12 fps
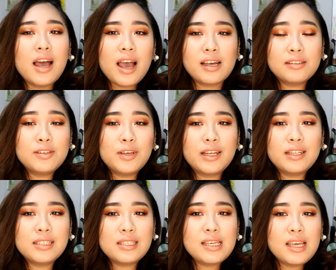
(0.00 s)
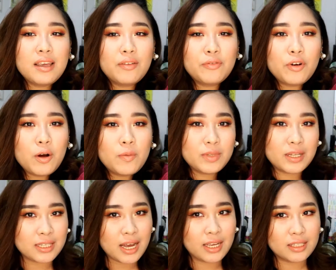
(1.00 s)
as you can see from the
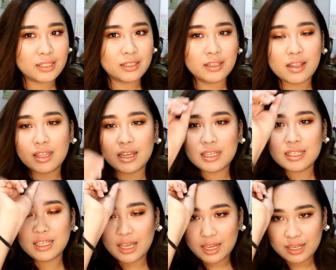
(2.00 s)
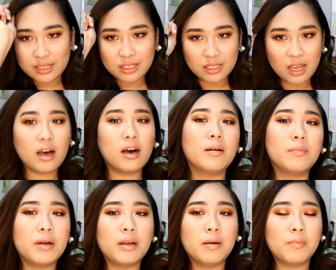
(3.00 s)
title, this is
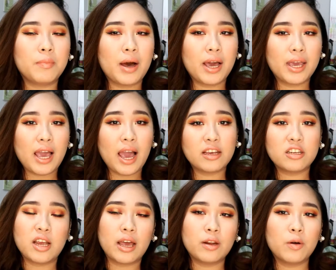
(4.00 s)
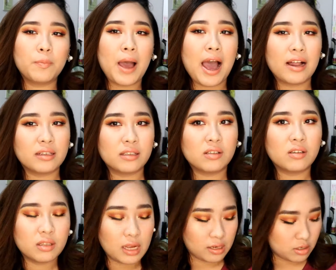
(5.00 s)
my eyeshadow palette
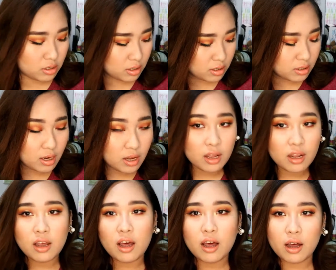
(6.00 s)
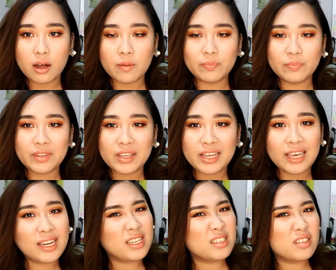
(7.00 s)
collection.
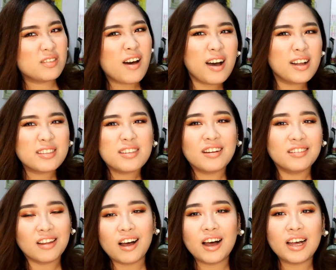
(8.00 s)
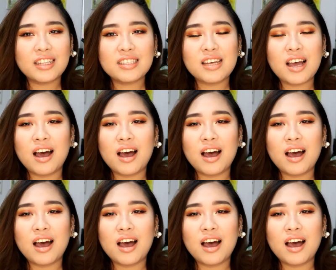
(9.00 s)
It is not a lot.